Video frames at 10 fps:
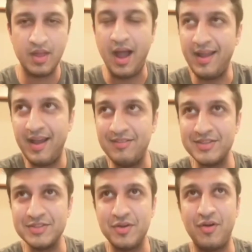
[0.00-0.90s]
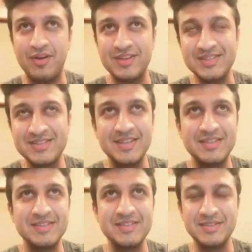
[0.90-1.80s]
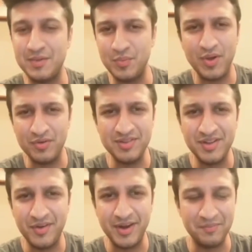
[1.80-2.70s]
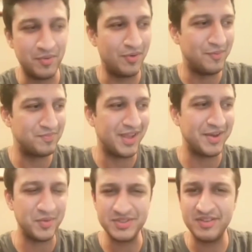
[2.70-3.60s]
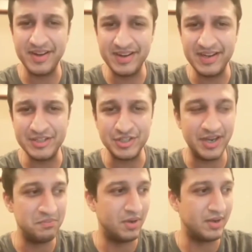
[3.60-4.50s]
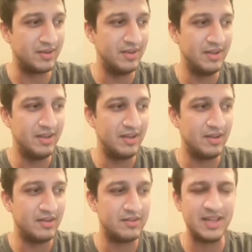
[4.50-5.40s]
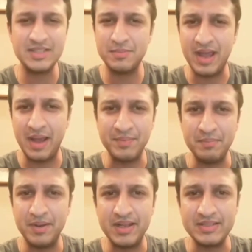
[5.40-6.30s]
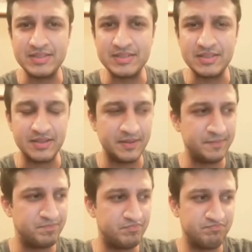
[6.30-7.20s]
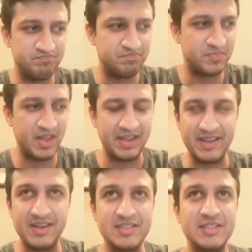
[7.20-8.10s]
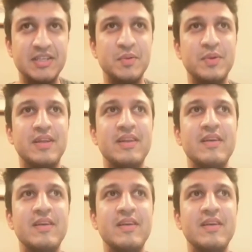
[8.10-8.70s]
I have a song, it's Somewhere Over the Rainbow. I know it's very cliche, but that's my happy place. I can listen to it